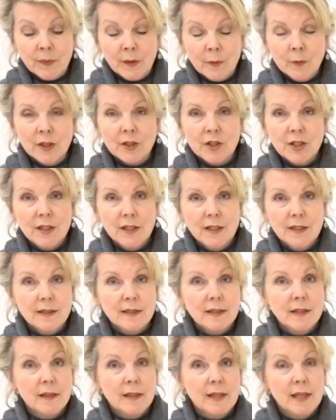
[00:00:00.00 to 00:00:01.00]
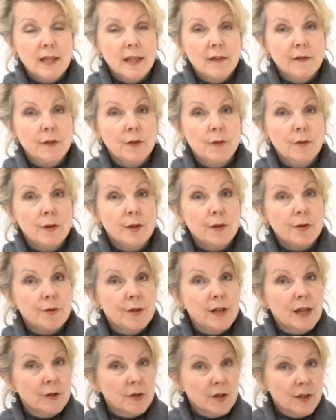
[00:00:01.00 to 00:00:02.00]
which is that they give you
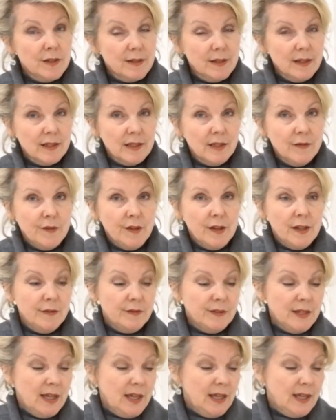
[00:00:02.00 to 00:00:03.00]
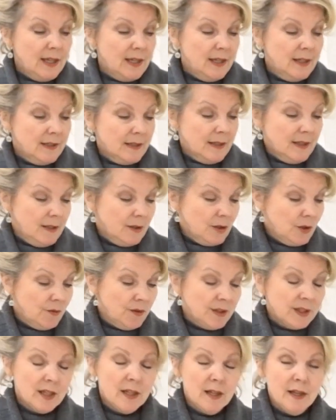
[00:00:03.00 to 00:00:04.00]
365 days to
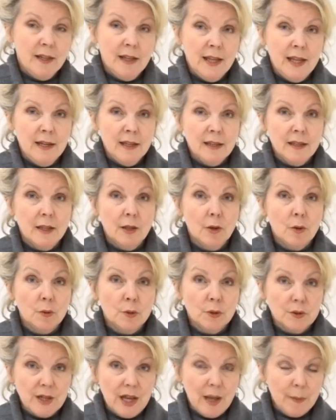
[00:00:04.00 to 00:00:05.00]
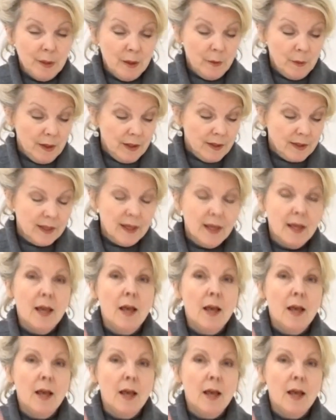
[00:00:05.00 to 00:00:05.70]
return anything you're not happy with,